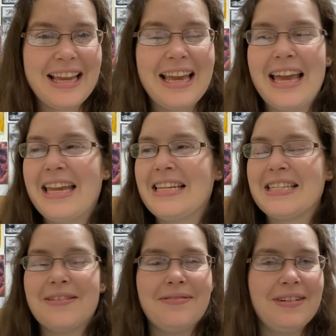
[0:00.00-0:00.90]
It is
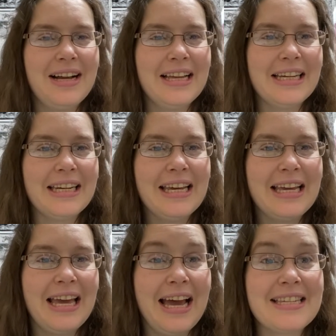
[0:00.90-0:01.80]
divine
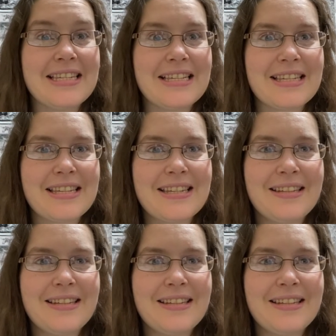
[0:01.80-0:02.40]
essence.